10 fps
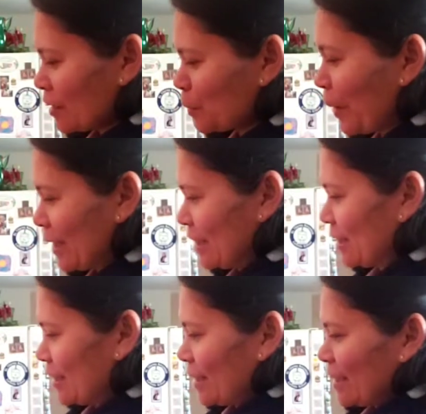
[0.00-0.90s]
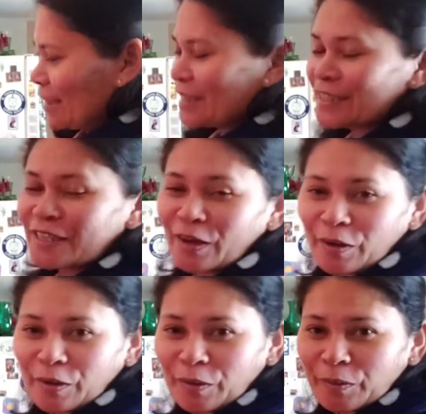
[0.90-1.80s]
space.
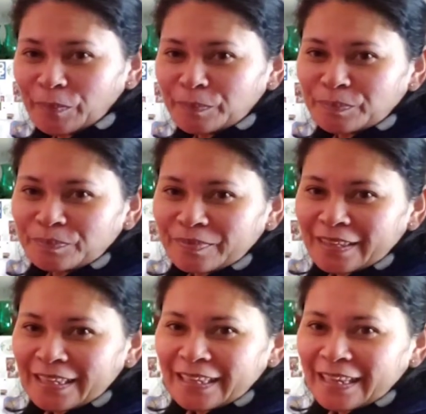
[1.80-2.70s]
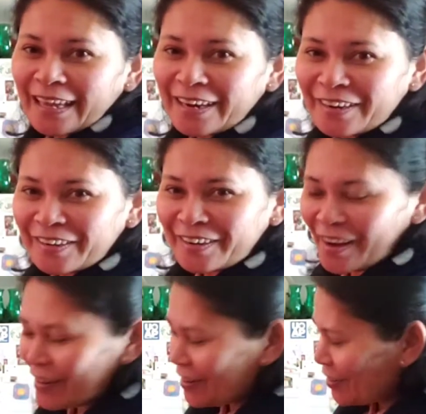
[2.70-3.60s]
So here you
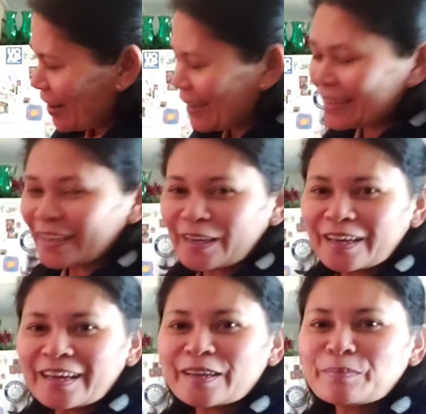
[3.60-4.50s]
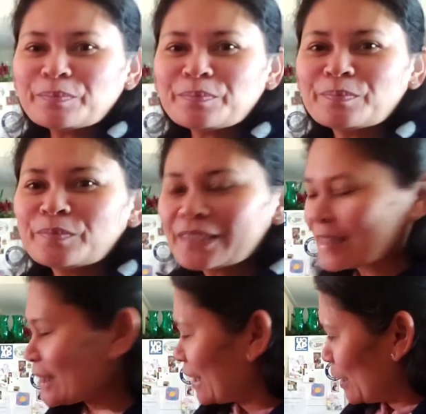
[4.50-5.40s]
go. I can
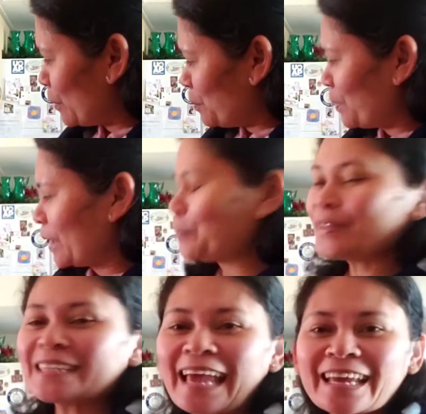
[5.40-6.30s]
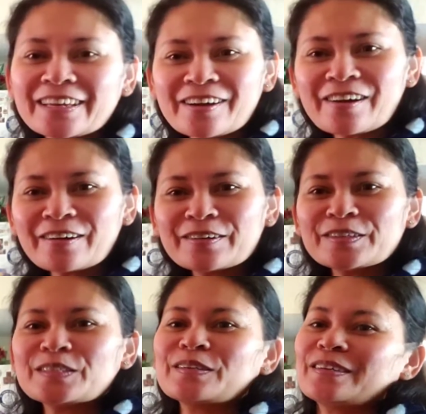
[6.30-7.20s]
steam big
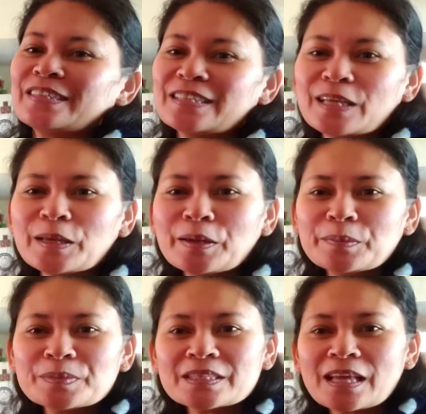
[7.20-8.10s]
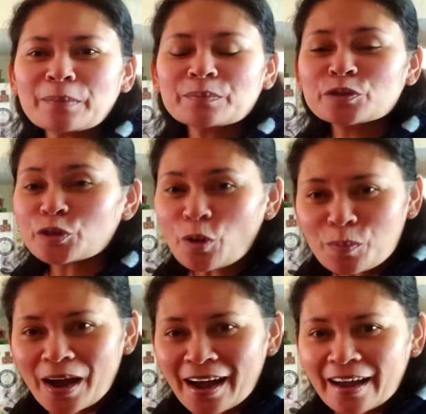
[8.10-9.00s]
potatoes, or steam some
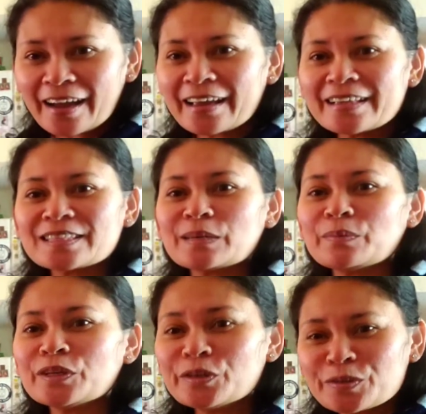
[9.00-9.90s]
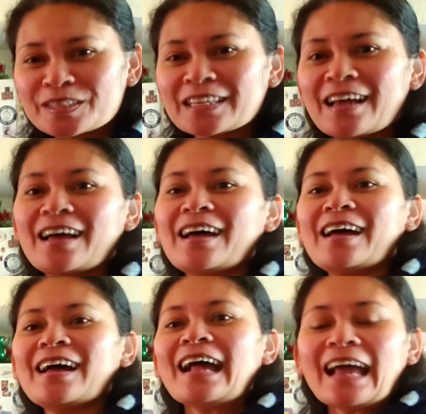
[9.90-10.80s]
siomai, some
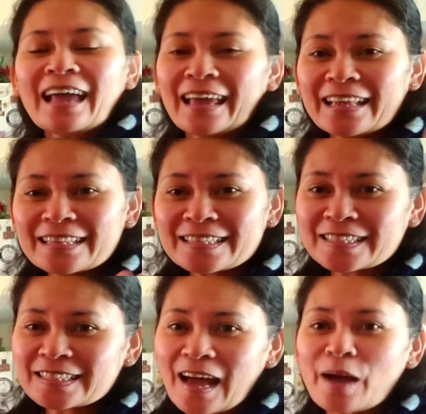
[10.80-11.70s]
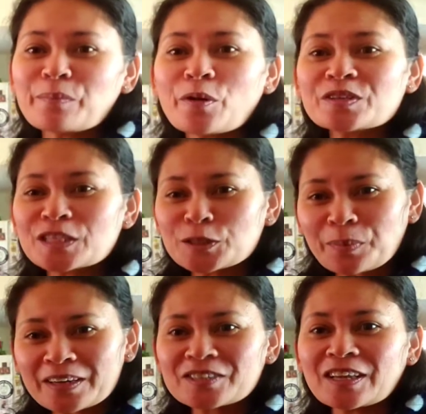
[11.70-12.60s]
gyoza, and some, most
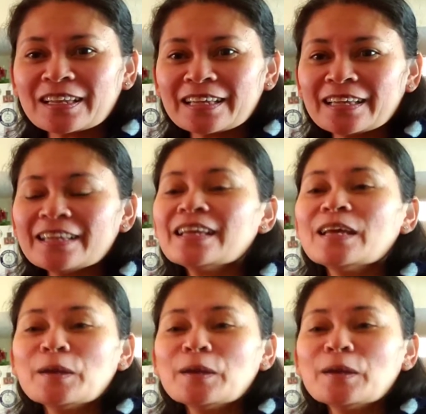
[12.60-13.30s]
especially,